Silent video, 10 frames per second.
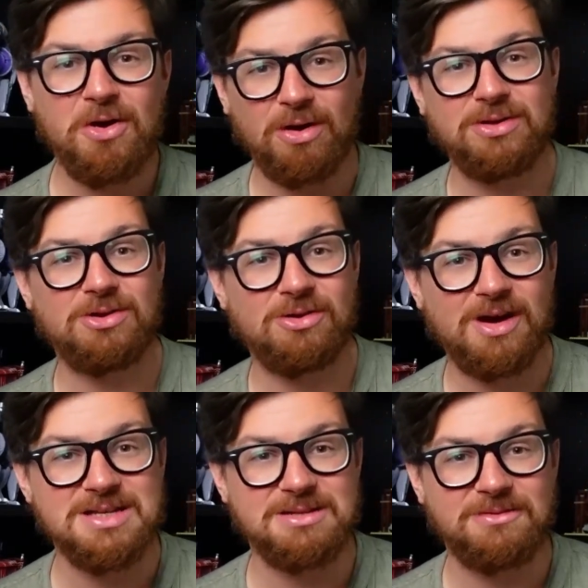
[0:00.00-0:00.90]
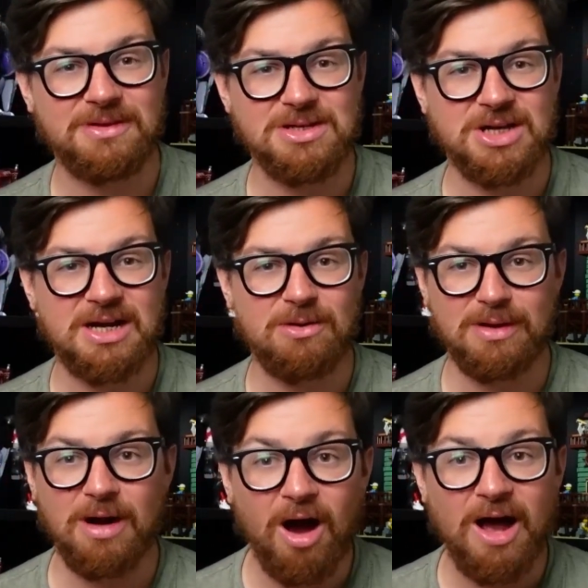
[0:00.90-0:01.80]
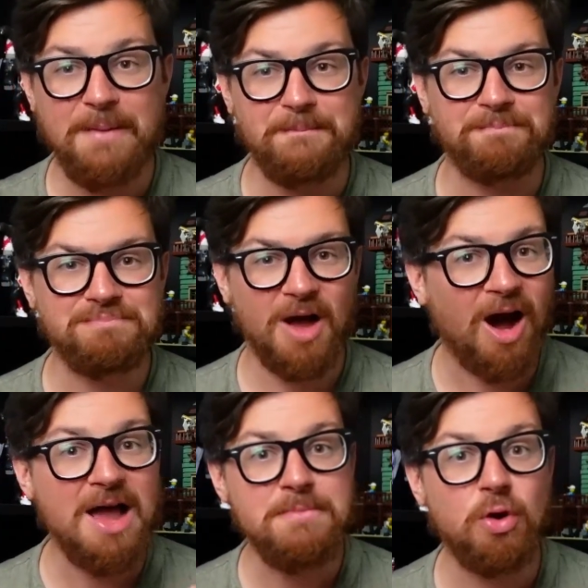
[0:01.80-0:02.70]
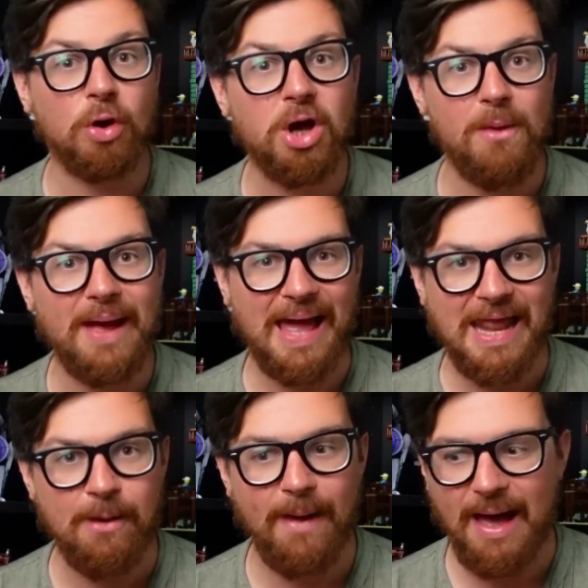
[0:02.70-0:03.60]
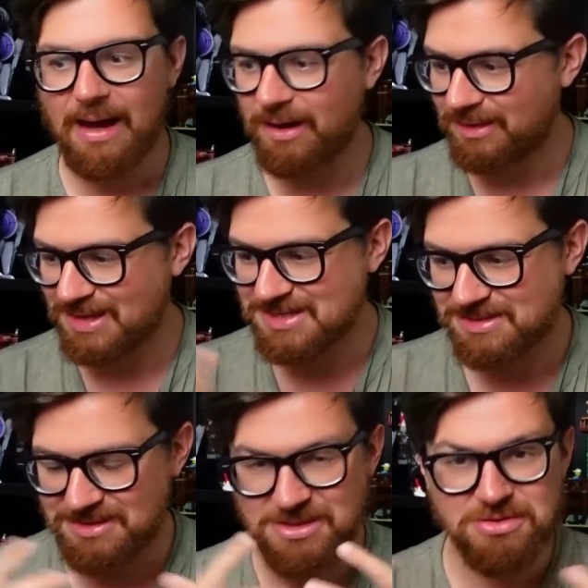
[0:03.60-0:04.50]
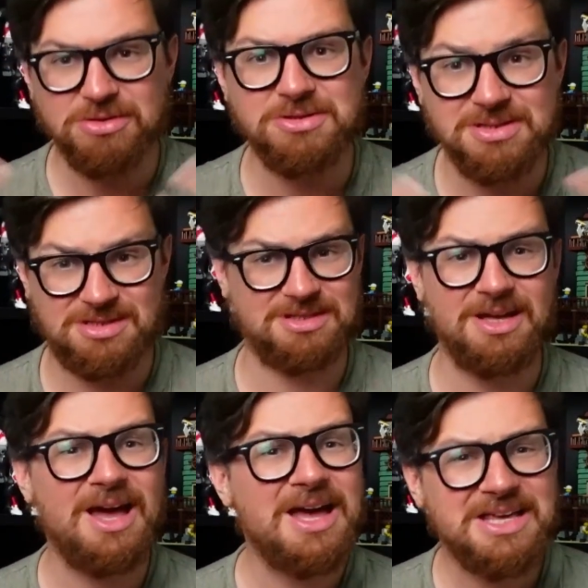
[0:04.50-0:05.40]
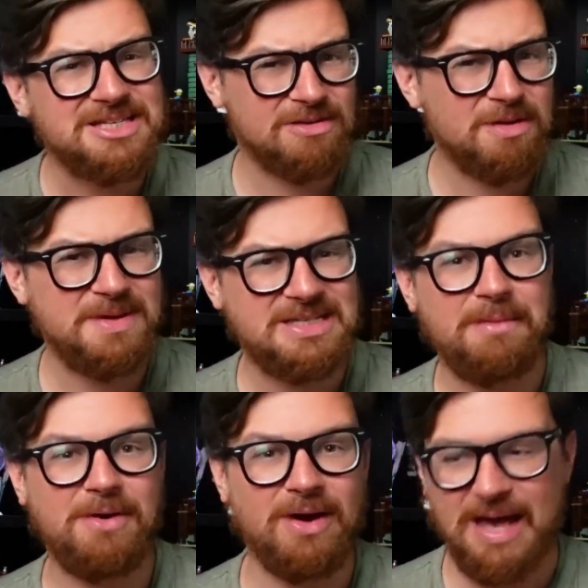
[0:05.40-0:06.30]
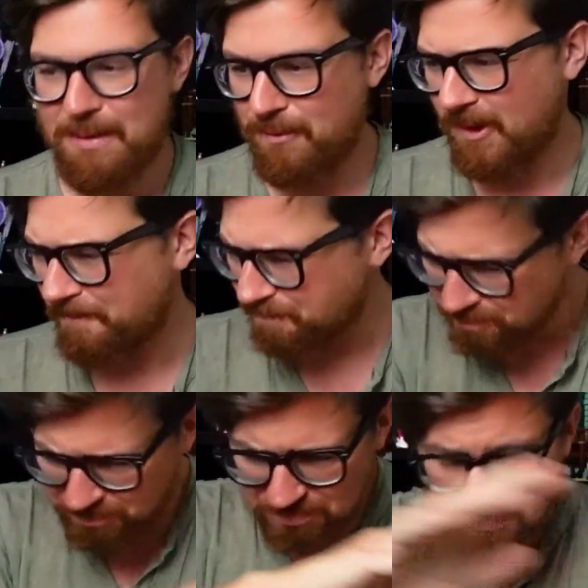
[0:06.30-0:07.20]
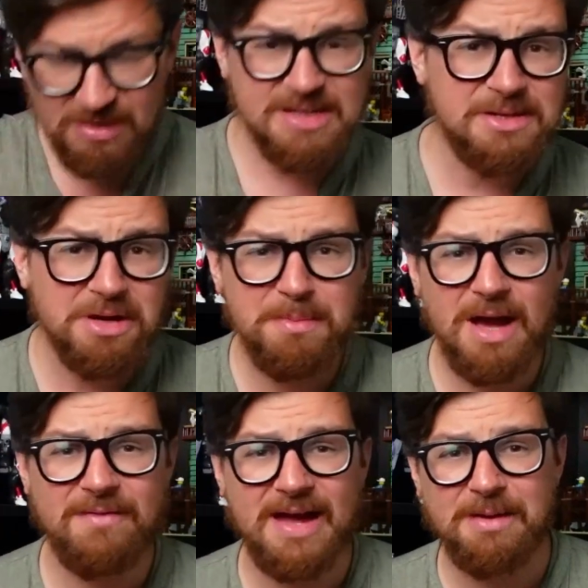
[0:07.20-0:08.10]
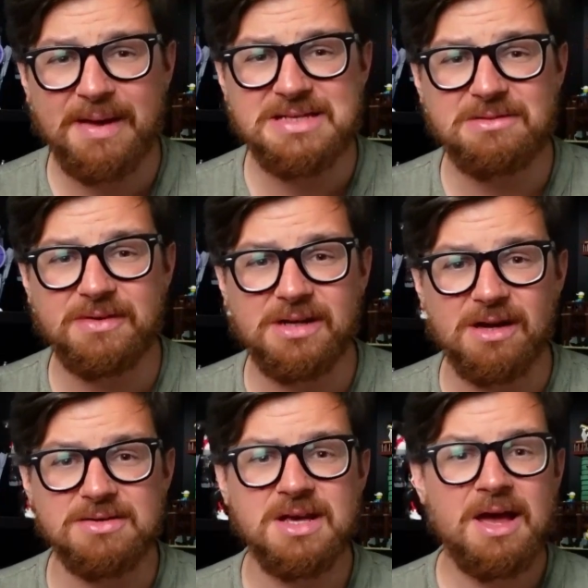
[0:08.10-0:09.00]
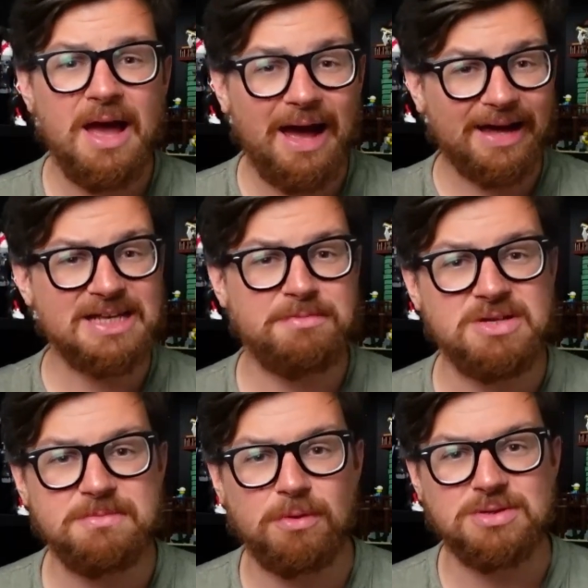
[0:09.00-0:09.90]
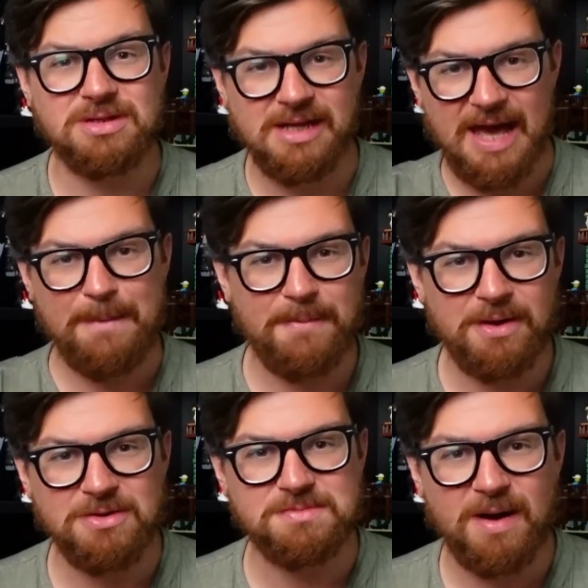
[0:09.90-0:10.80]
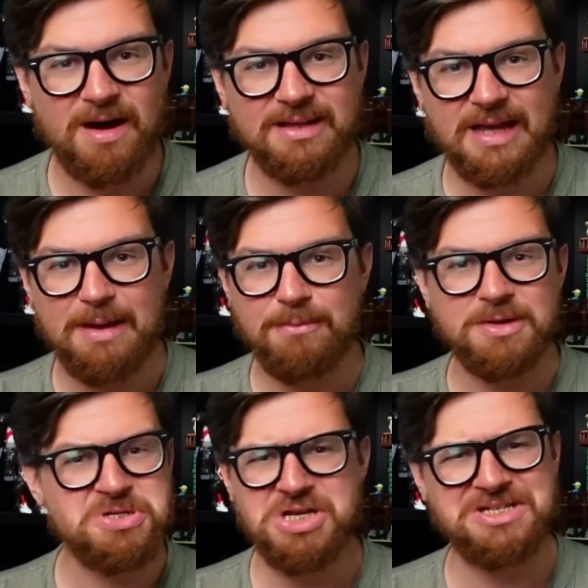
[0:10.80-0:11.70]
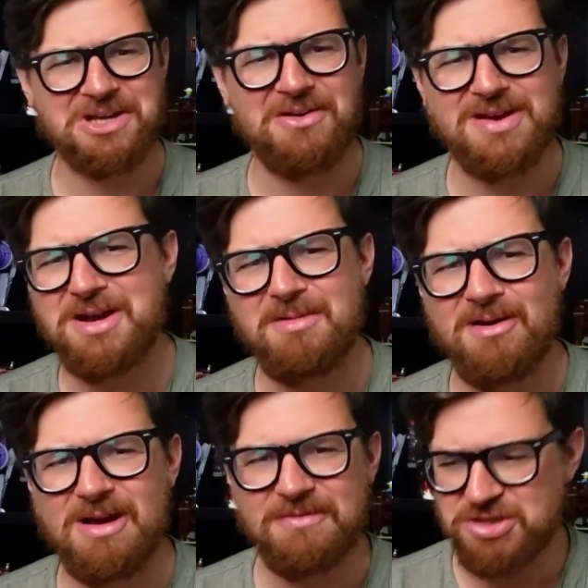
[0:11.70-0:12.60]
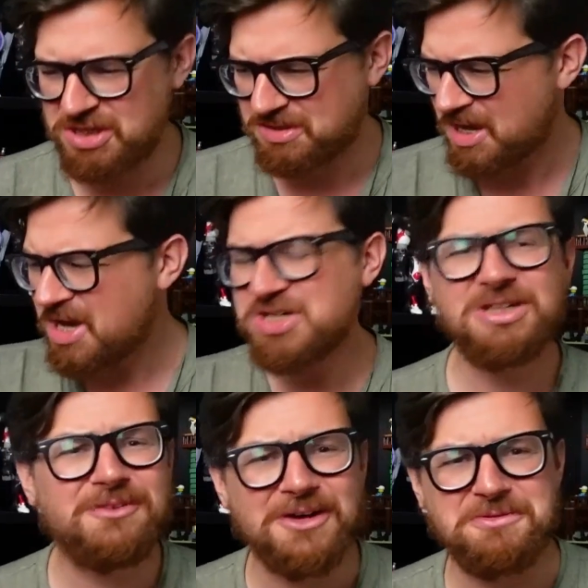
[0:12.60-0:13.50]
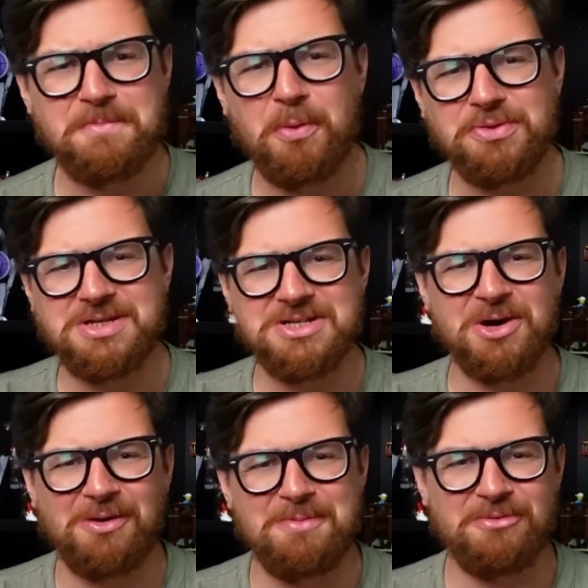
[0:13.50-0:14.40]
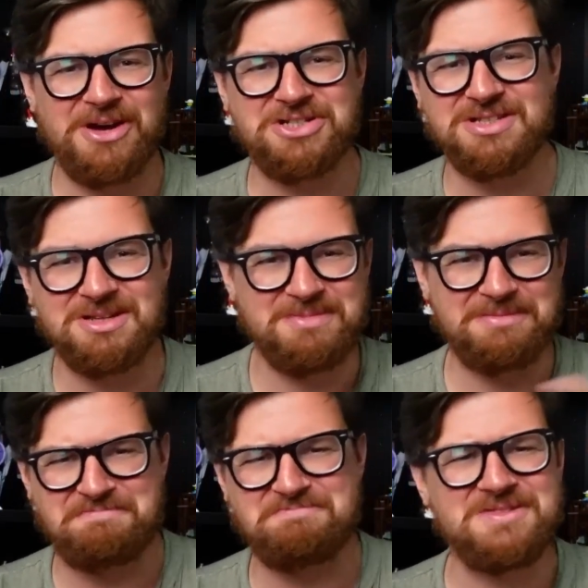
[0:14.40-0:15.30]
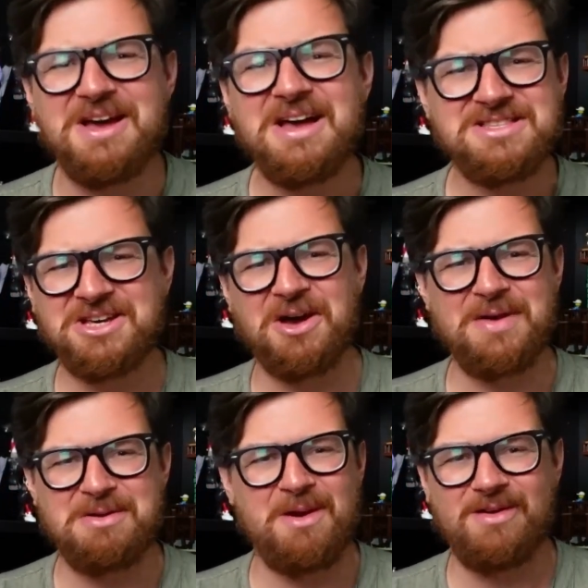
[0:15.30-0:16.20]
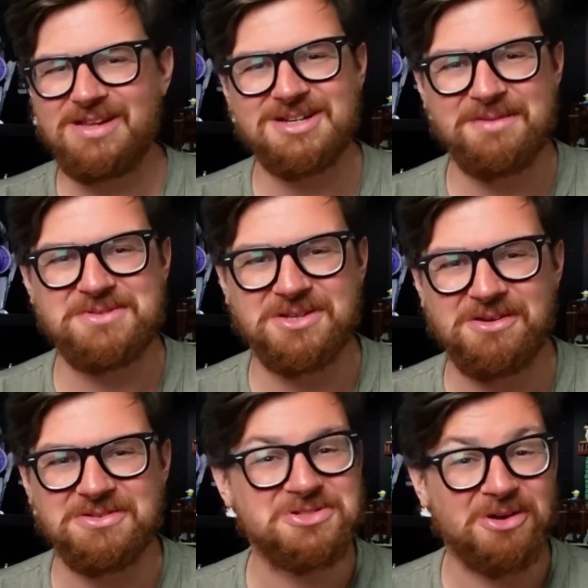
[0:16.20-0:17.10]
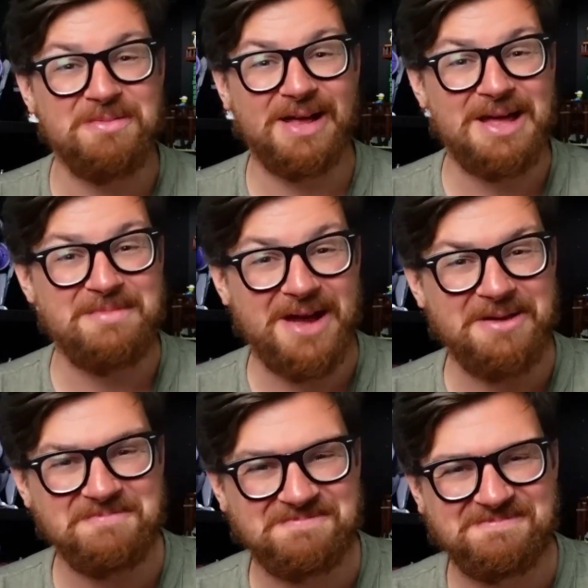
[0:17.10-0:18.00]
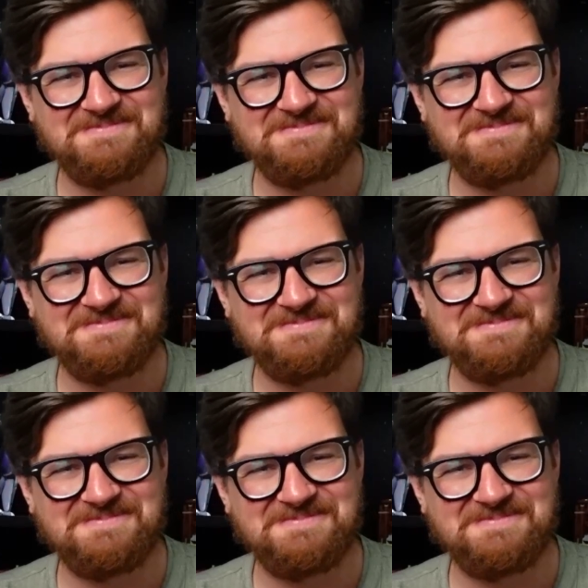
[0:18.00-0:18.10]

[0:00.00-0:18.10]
on the horizon for the channel, and I'm not going anywhere. Like this, you're still gonna be seeing me on camera, still gonna be other animated videos, and I guess most importantly, Amber, who's behind the camera, she isn't going anywhere either. She's far too important to this whole operation to go anywhere anytime soon. Sorry about that, mate.